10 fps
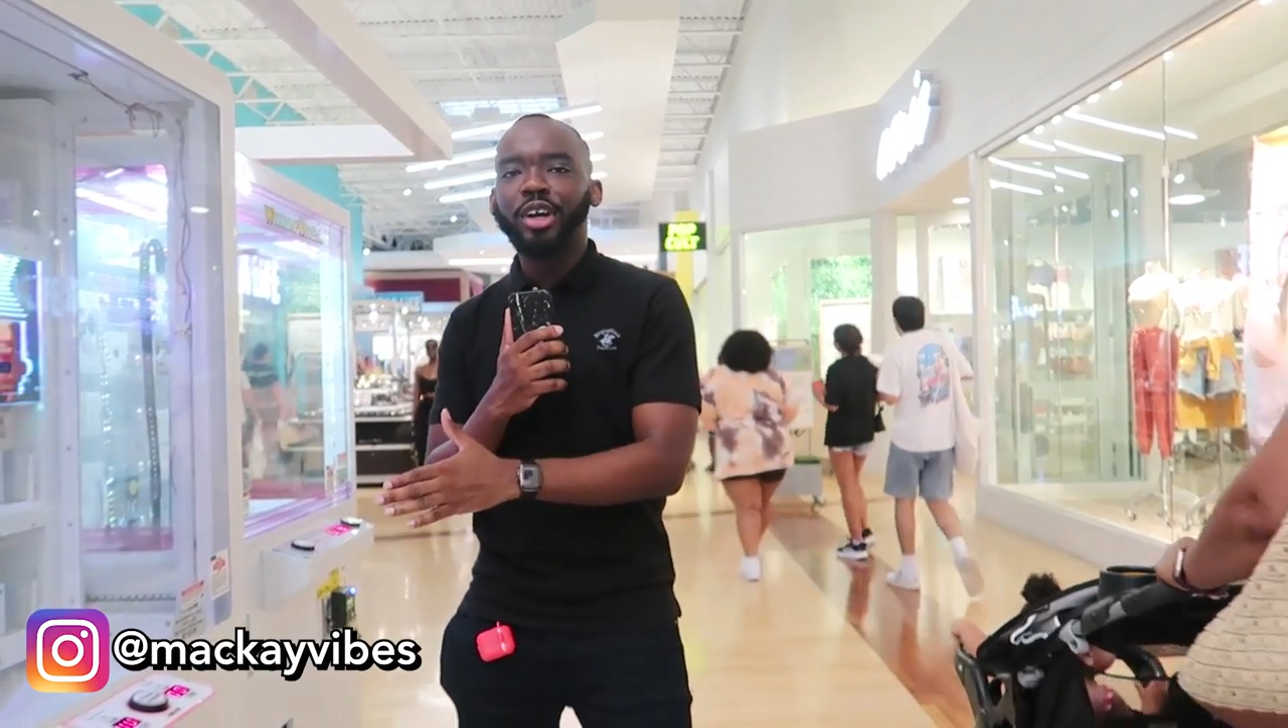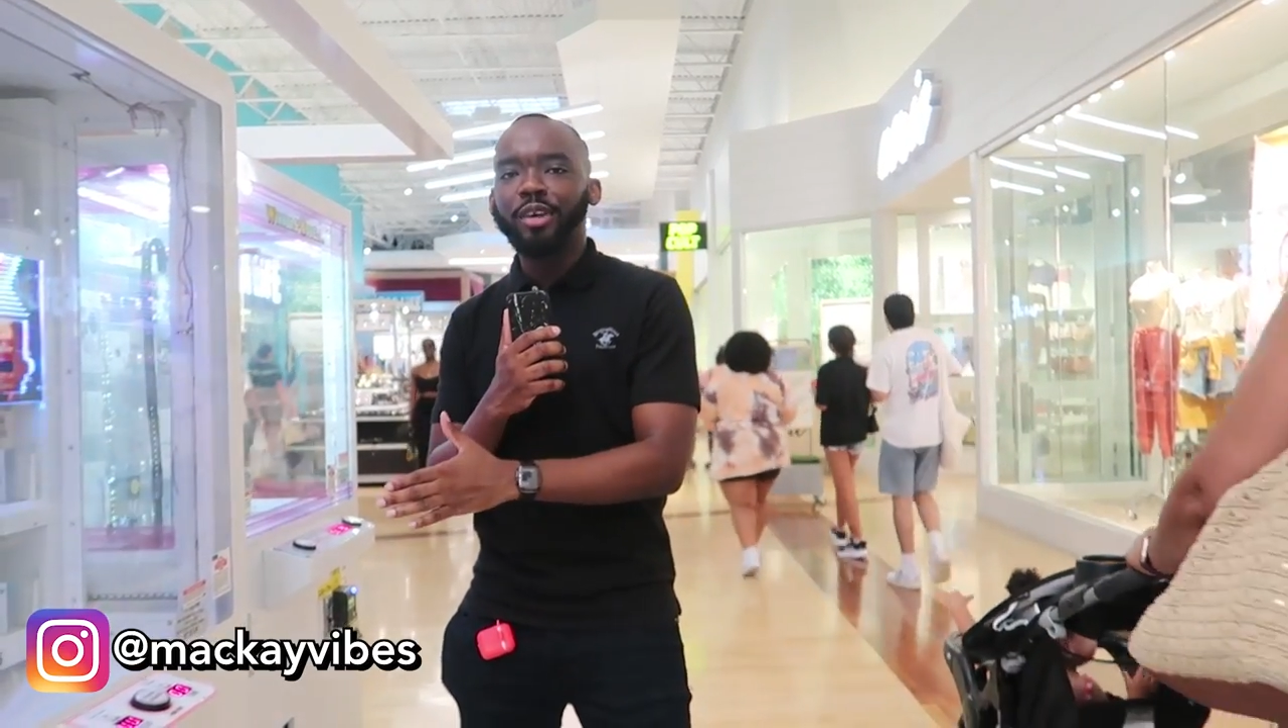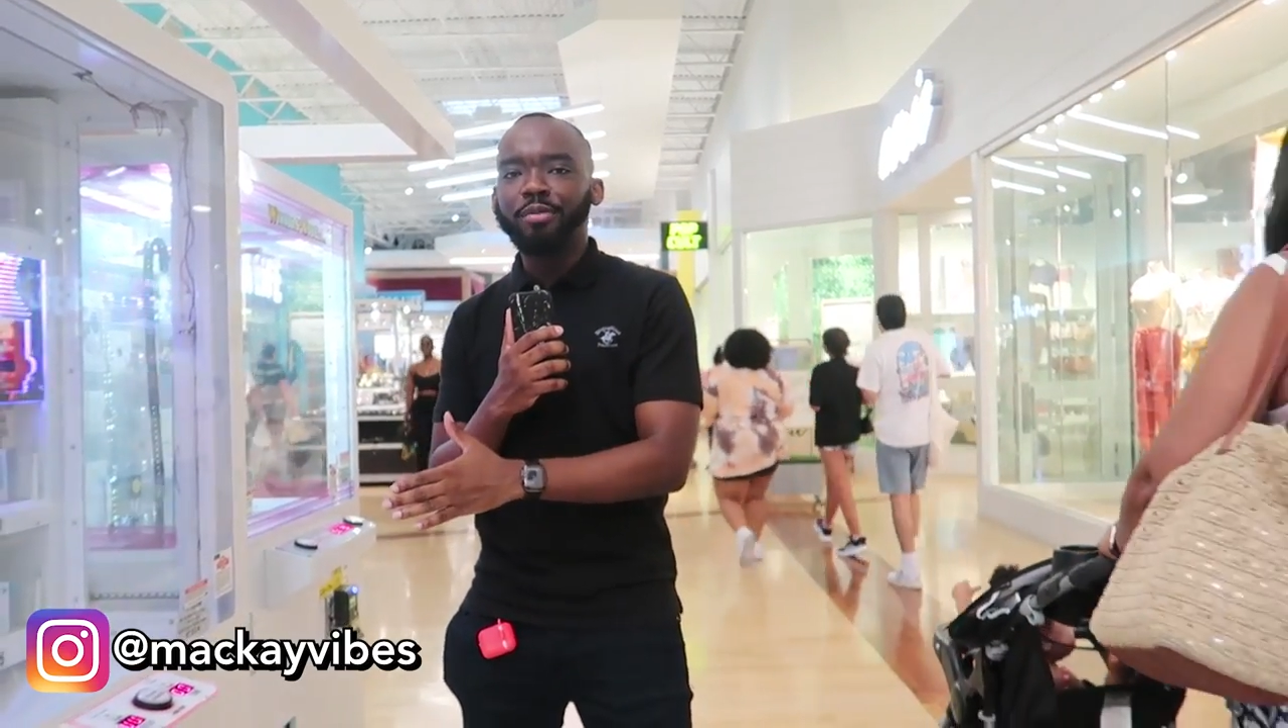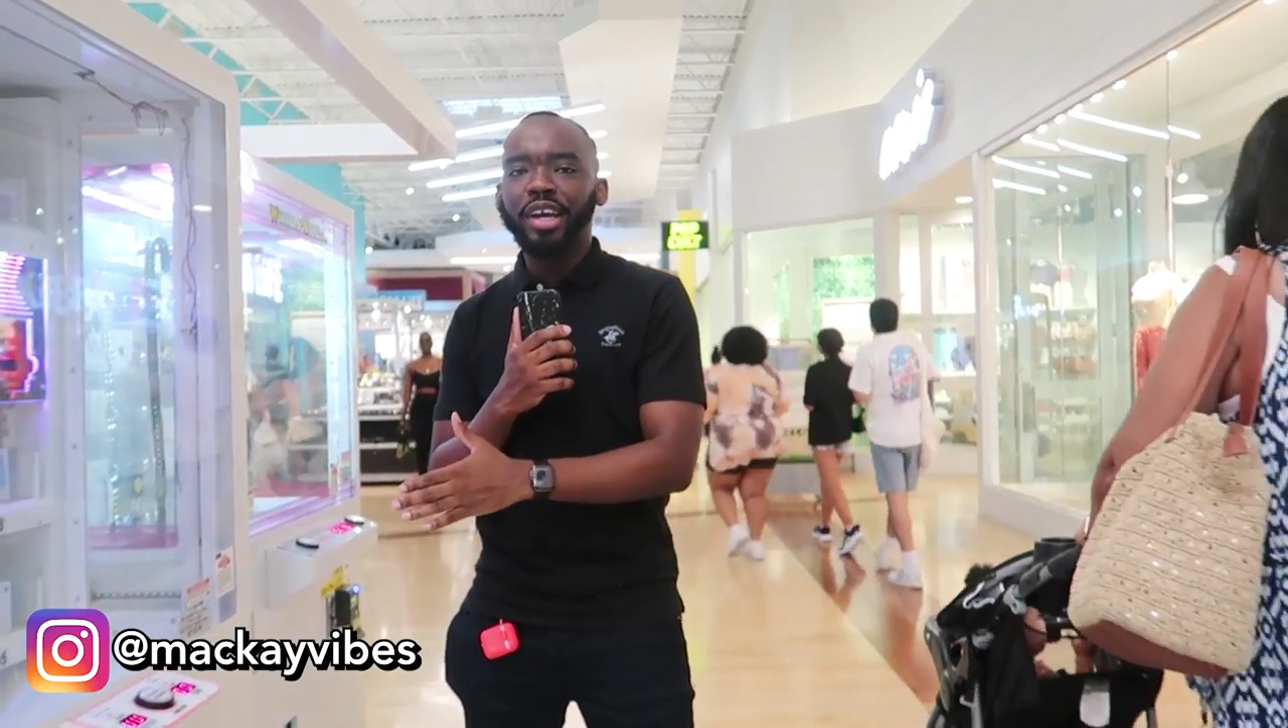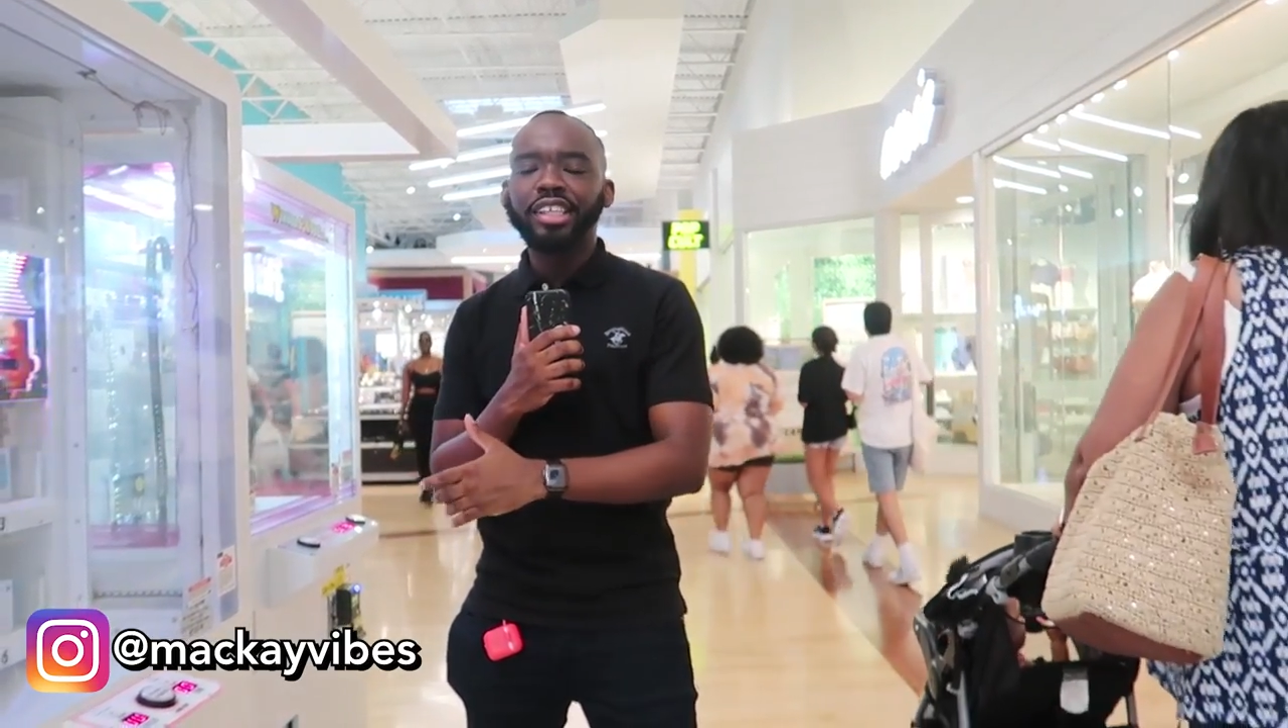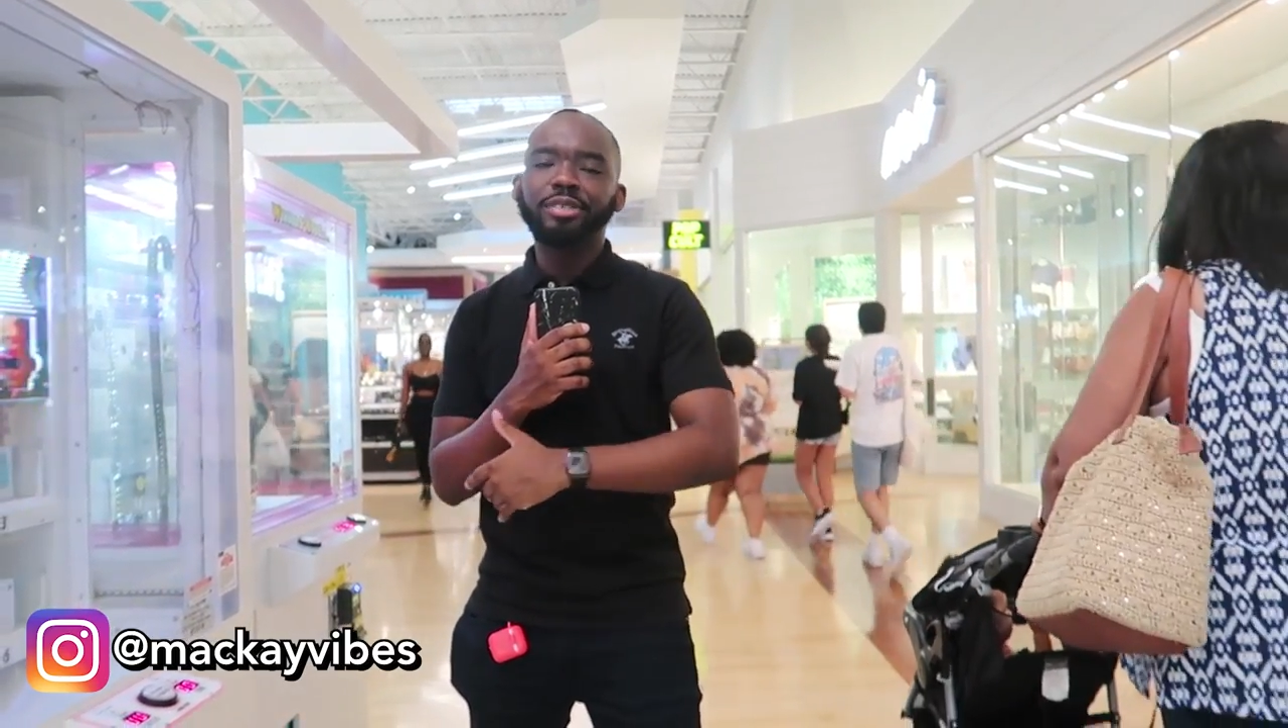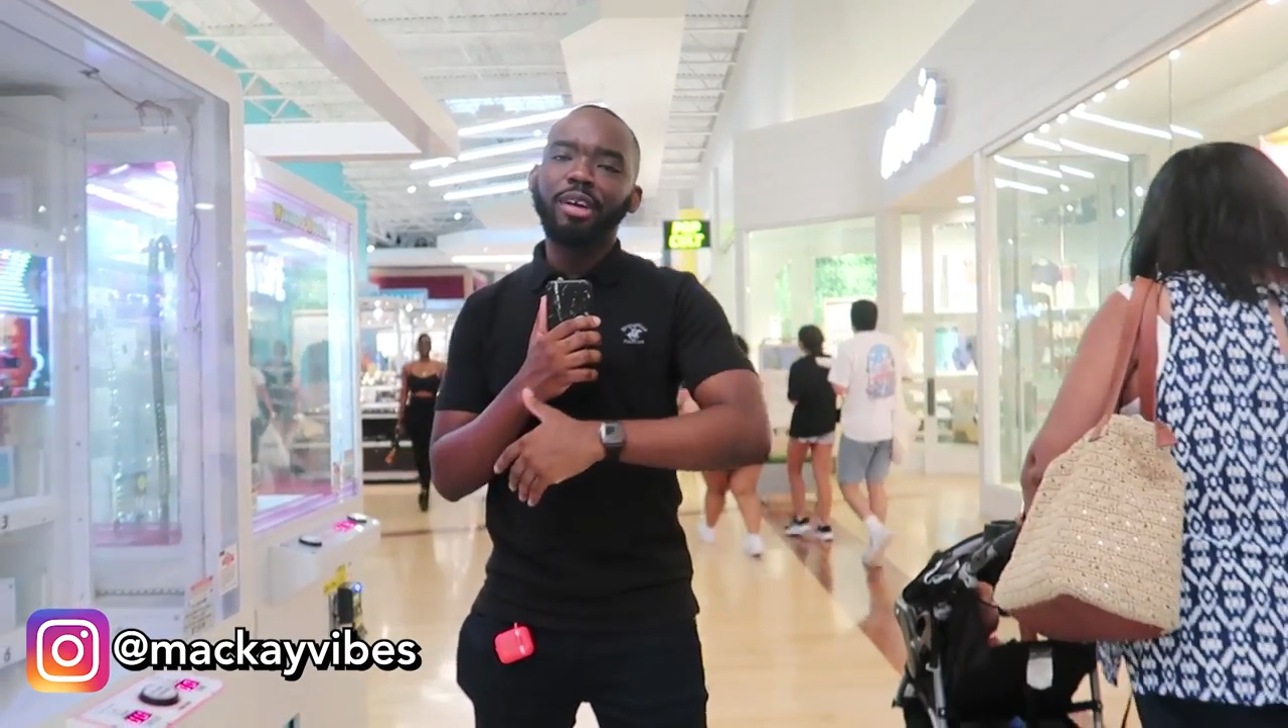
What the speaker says: recommends